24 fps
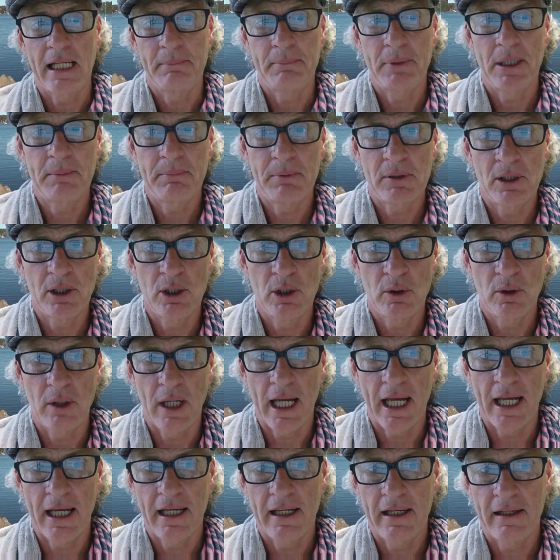people who
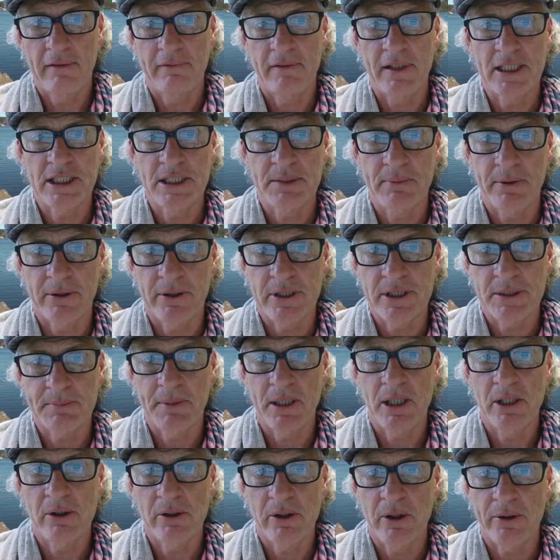have experienced
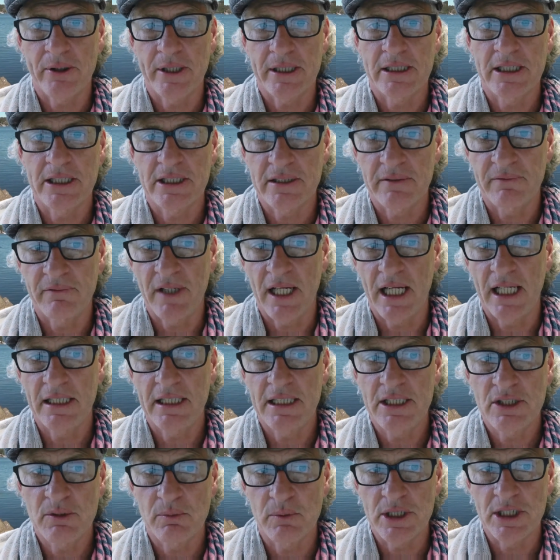periodic
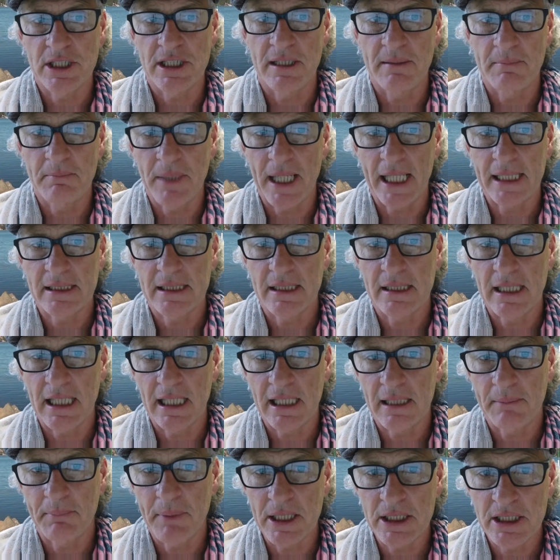disadvantage which impacted their
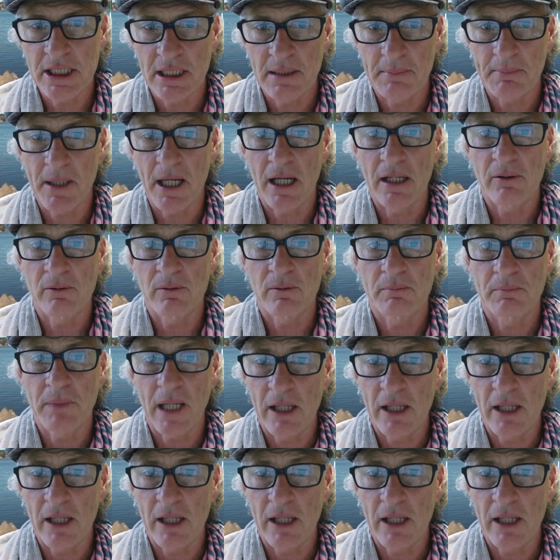capacity to